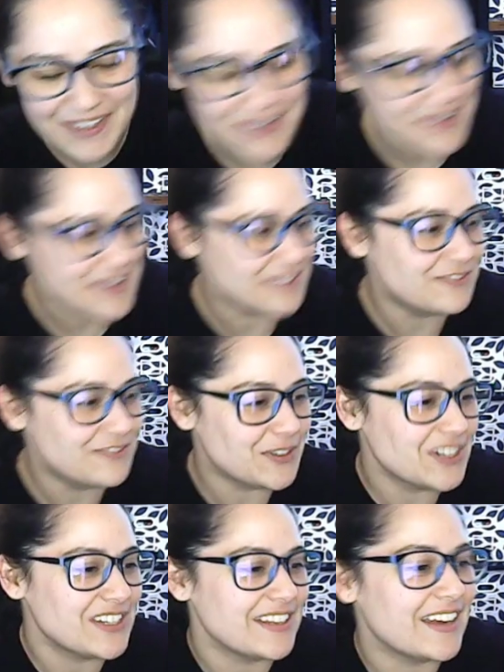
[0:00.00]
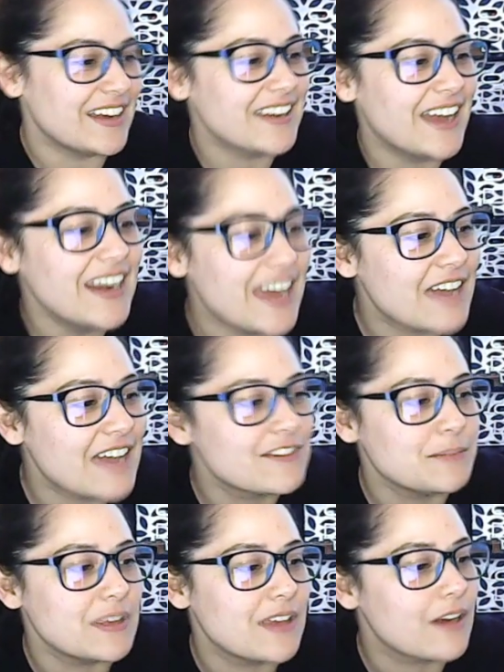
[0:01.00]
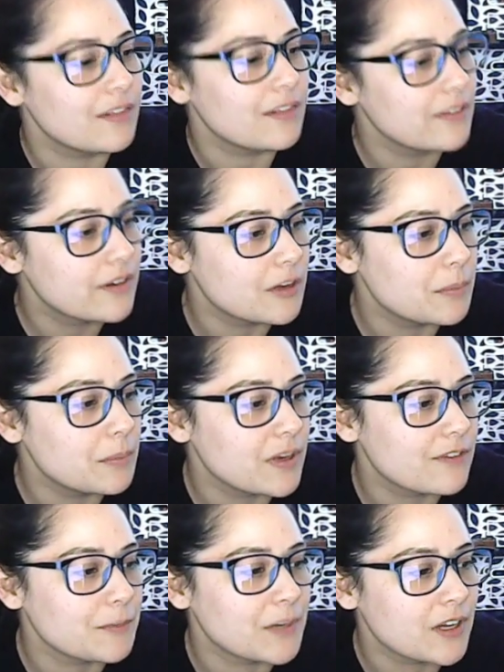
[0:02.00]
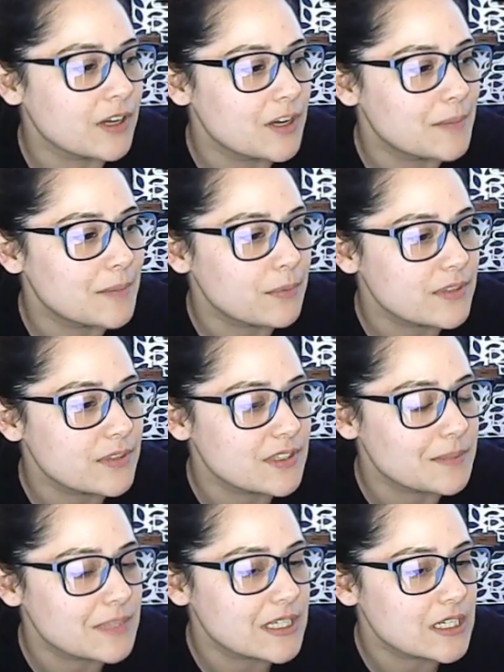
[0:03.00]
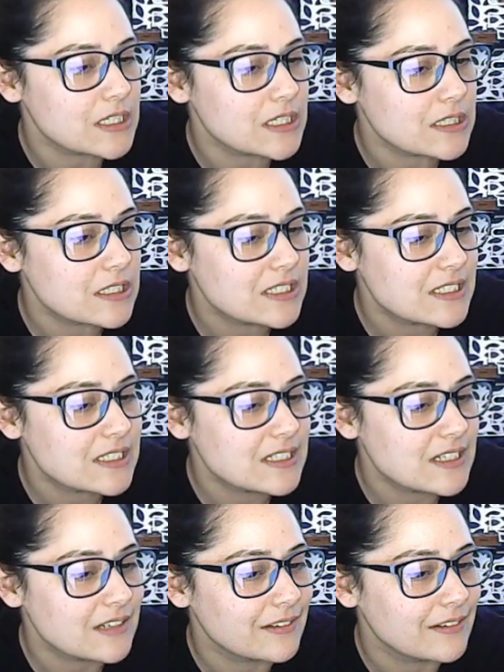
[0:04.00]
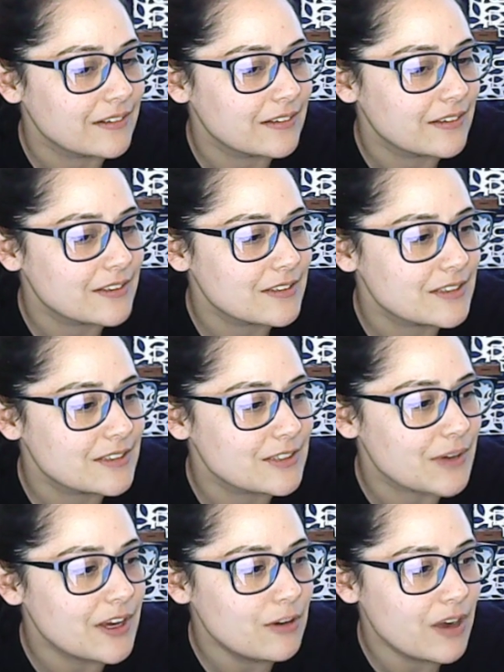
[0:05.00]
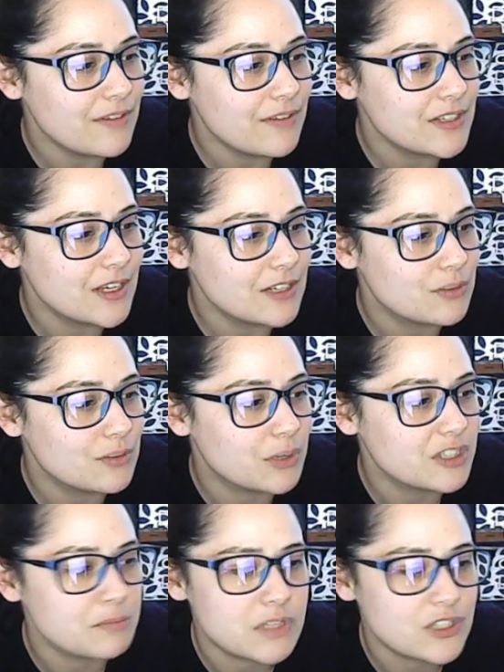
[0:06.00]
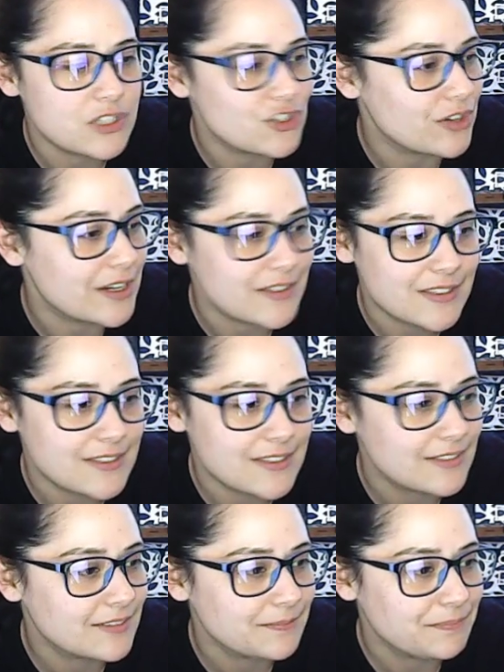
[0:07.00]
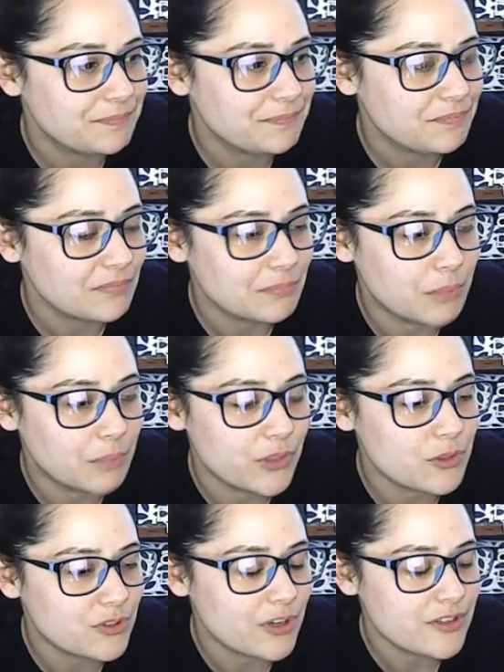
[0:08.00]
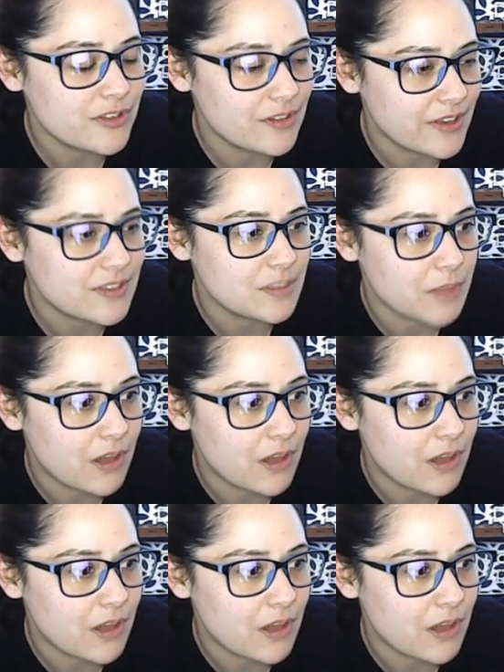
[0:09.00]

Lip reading: Unfortunately, I kind of have to be that a little bit if I'm going to come up with something. So I gravitate towards mysteries, but those are also like some of the